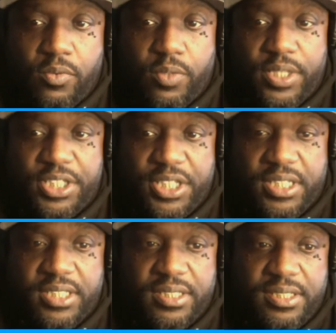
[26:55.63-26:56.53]
which
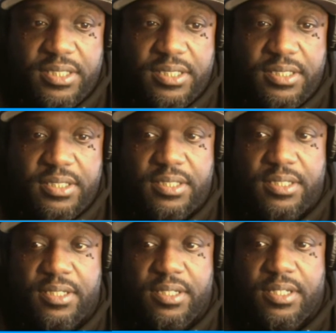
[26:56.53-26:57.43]
is
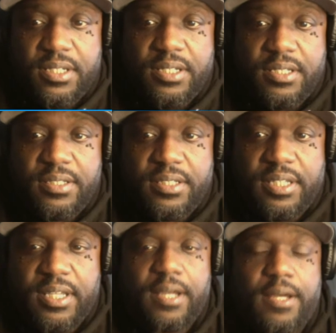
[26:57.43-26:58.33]

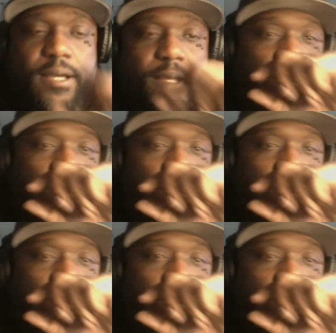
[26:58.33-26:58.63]
the